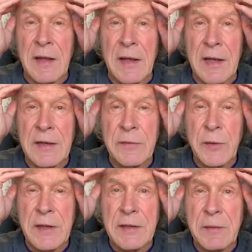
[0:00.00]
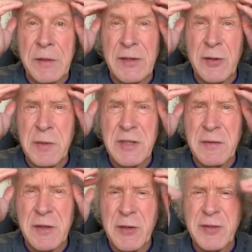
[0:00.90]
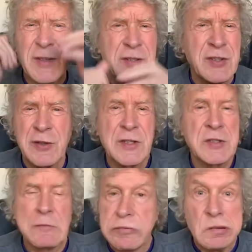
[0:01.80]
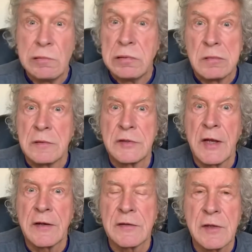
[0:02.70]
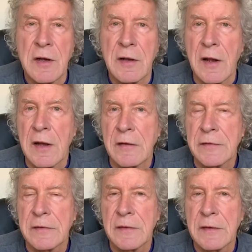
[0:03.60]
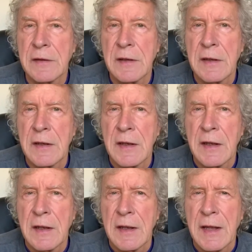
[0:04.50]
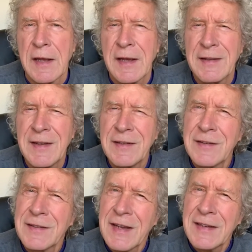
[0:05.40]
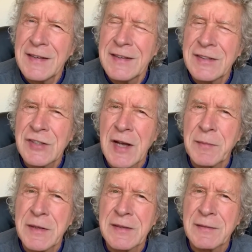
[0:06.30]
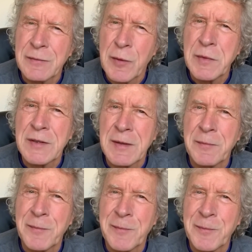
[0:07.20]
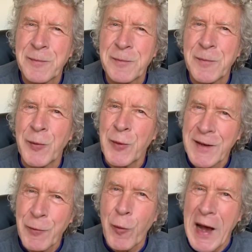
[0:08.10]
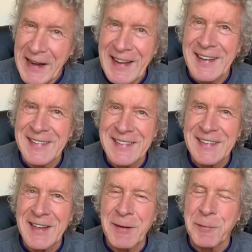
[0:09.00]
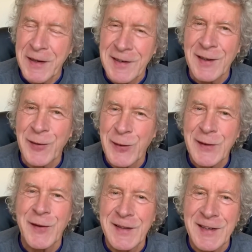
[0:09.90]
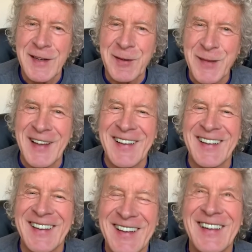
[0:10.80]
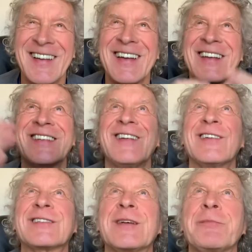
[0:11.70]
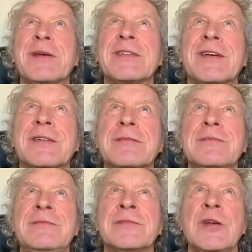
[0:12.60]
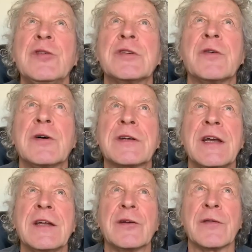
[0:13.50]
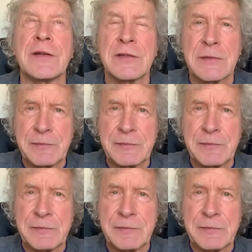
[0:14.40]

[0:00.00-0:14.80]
And if we get to be too much of a nuisance, she'll just shake us all off. And then this Indian shaman woman named Maria Wana Yamberla, what a great name. She looked up at the huge volcano that's